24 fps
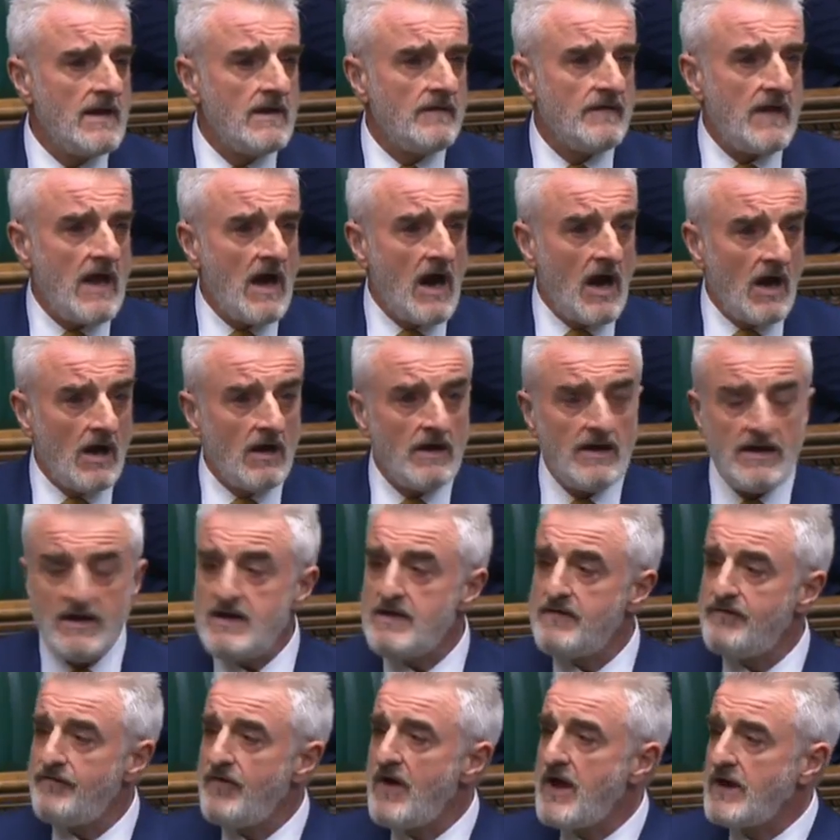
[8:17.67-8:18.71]
They are, in
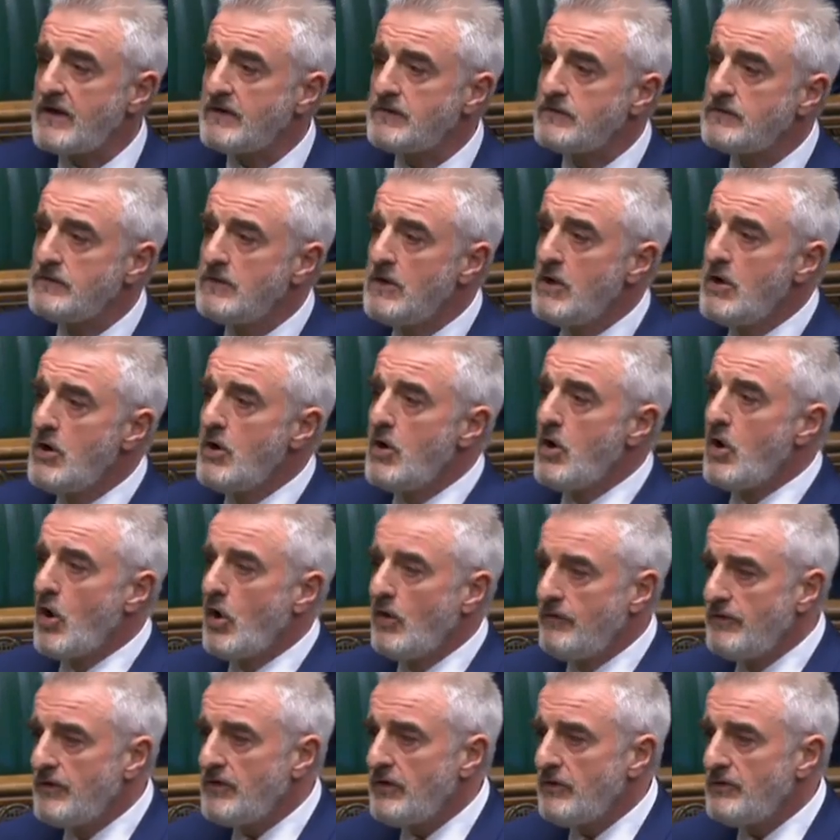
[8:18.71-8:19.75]
effect,
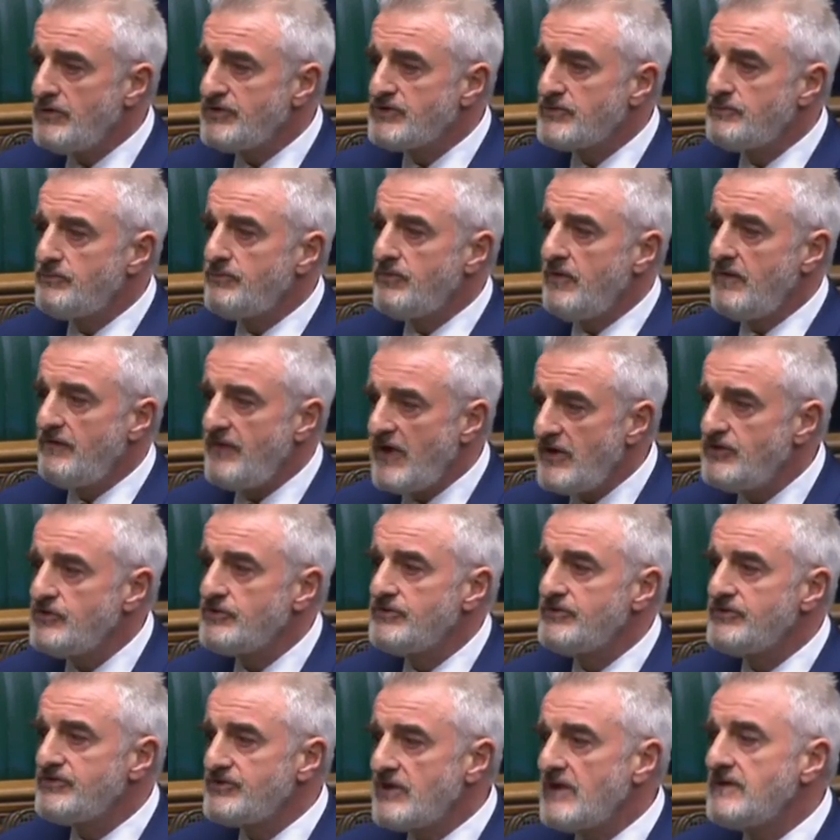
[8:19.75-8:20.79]
overdose
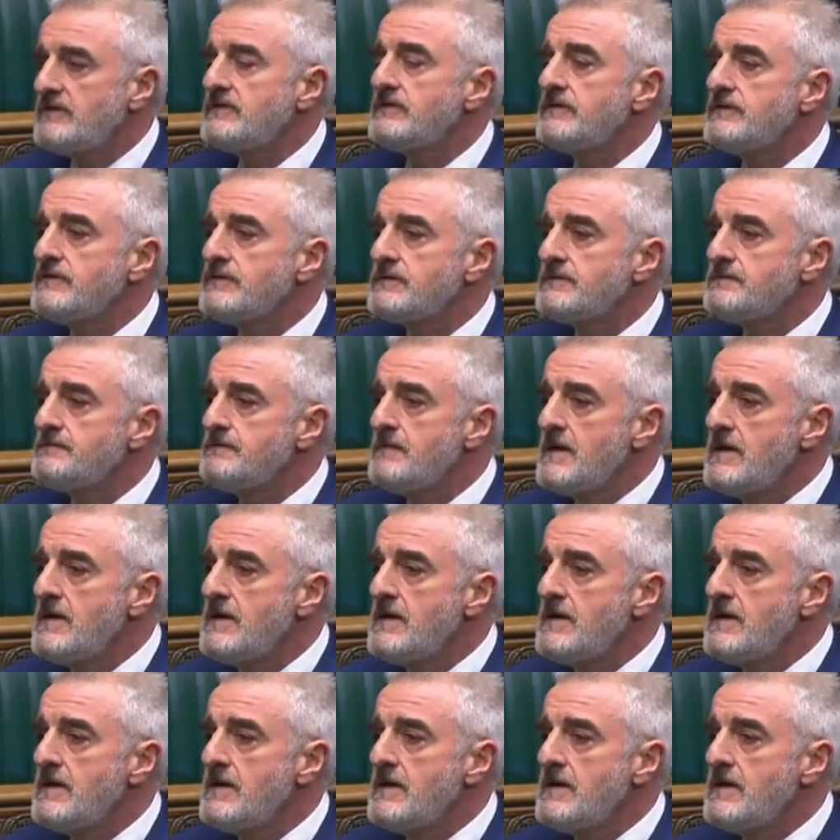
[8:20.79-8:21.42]
prevention centres.